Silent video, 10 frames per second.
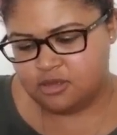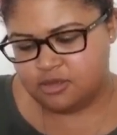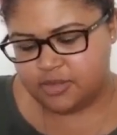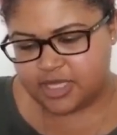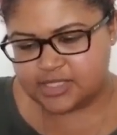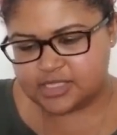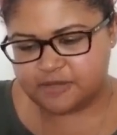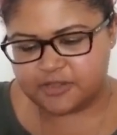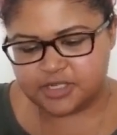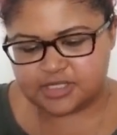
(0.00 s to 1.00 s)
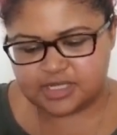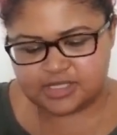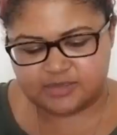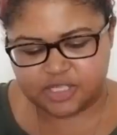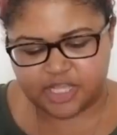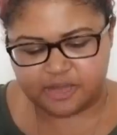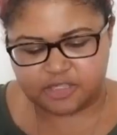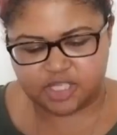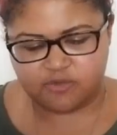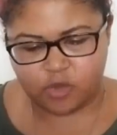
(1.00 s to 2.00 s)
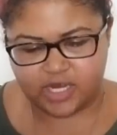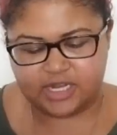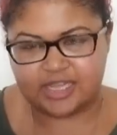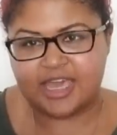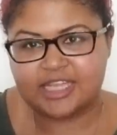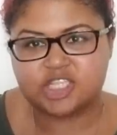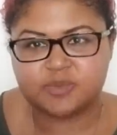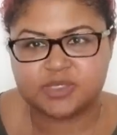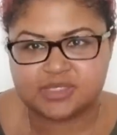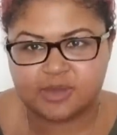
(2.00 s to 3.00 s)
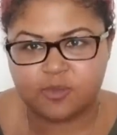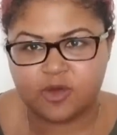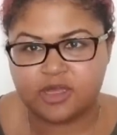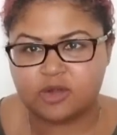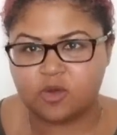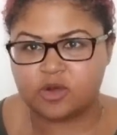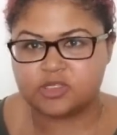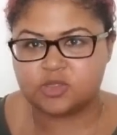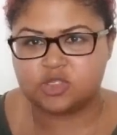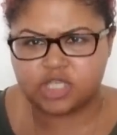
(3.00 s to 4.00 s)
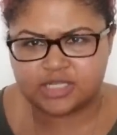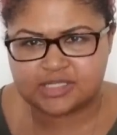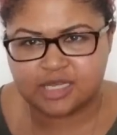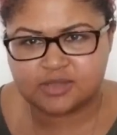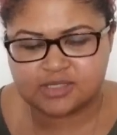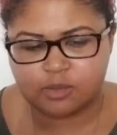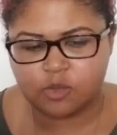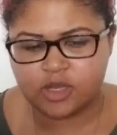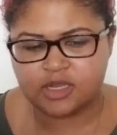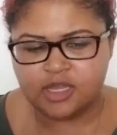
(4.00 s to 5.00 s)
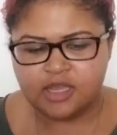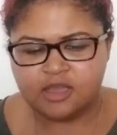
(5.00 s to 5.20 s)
Because if there's this much energy of wanting to catch up to someone or to chase down someone,